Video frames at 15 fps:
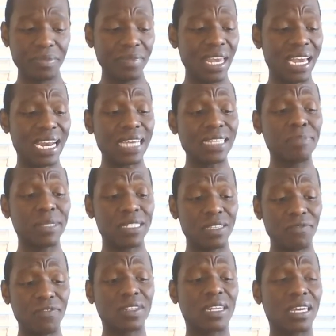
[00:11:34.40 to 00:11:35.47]
And I
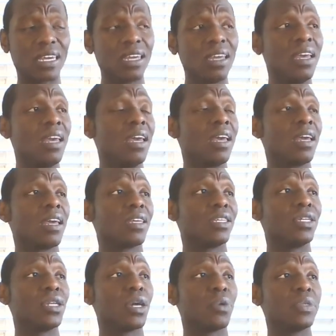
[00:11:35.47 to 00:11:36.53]
specifically,
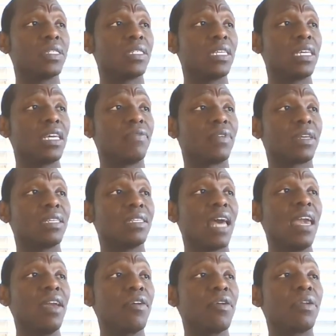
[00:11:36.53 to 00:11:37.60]
you know, received, because I
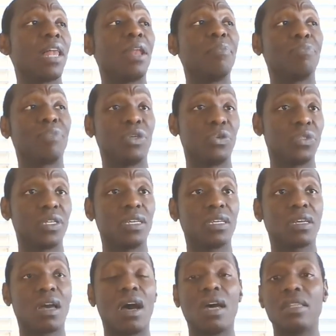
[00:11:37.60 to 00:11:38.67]
hear a lot of
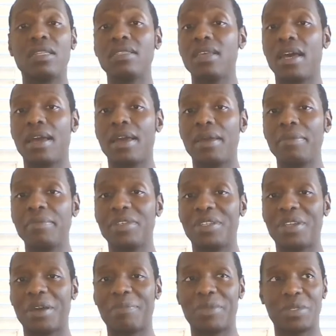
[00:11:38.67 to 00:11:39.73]
music all the time, you
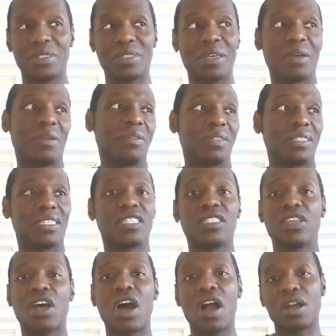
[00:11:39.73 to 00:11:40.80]
know, musical
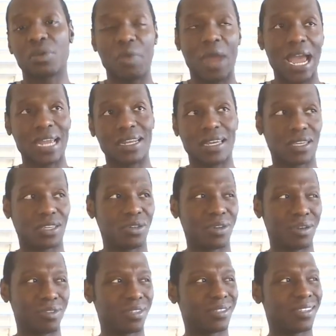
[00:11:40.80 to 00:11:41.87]
songwriting, you
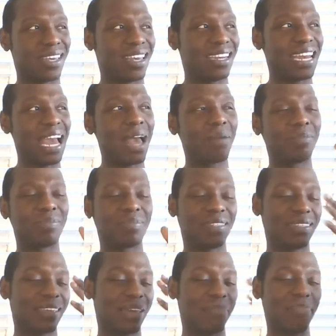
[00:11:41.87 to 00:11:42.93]
know, just now I'm
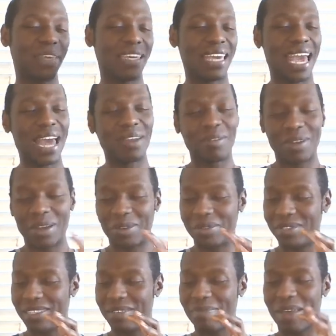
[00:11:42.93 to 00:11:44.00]
seeing piano
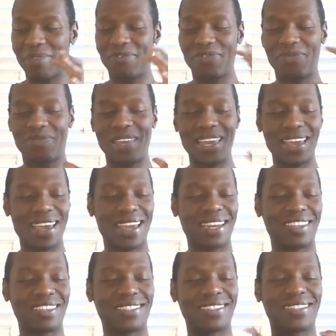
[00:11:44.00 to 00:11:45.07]
notes in my head
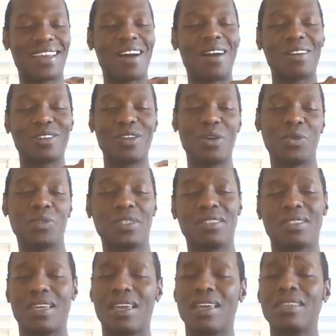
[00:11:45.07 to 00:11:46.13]
and just song notes and
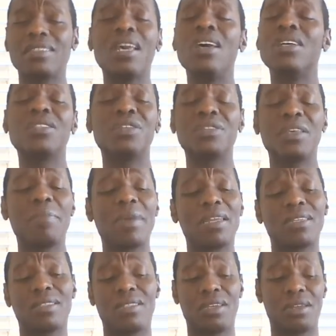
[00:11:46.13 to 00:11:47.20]
things. So somebody
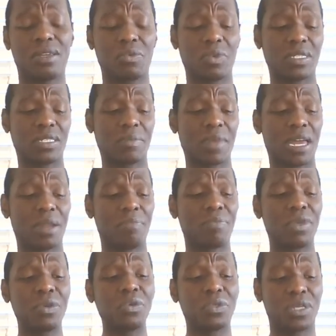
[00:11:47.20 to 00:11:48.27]
is dealing with some kind of
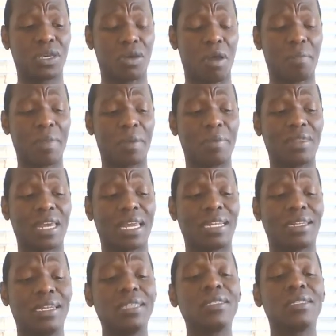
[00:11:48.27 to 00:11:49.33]
music, or maybe they
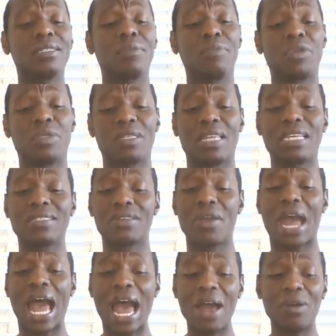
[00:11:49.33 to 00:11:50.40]
listen to music. That's
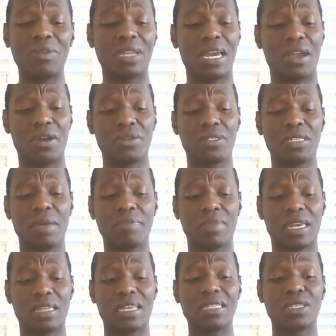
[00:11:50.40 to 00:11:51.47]
their outlet or
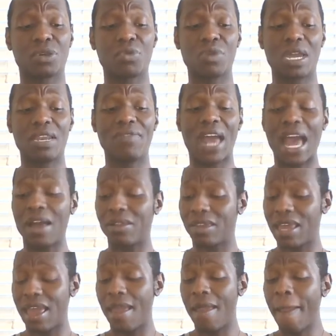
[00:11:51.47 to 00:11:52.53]
something. That's a creative
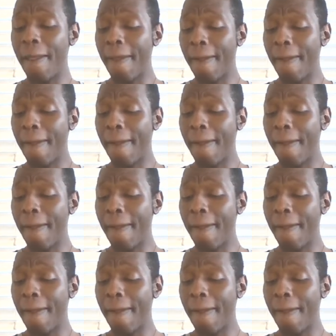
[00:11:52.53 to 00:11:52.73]
outlet.